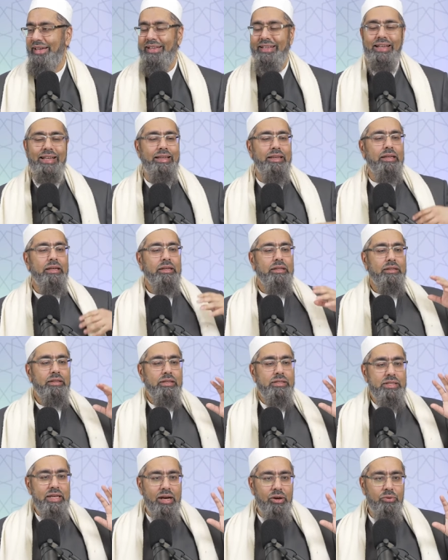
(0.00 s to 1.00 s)
that the
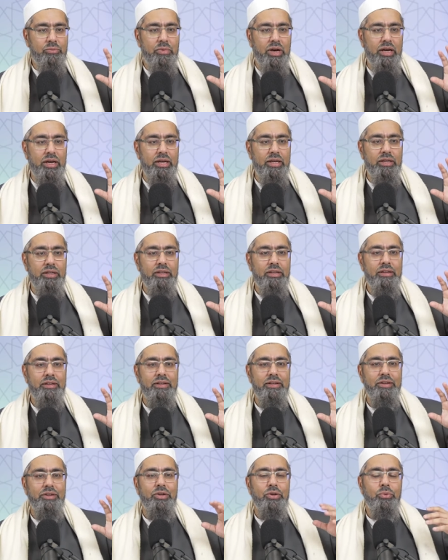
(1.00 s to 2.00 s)
sound mind
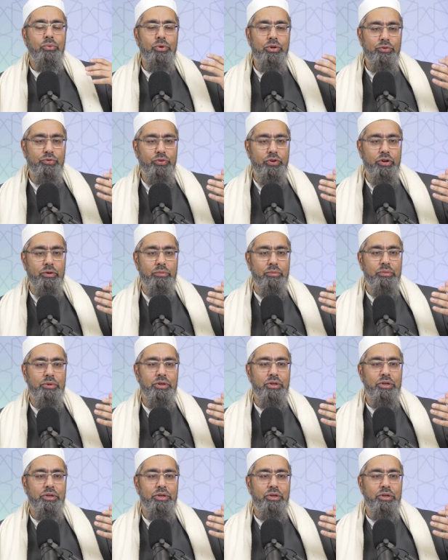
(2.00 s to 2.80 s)
would affirm.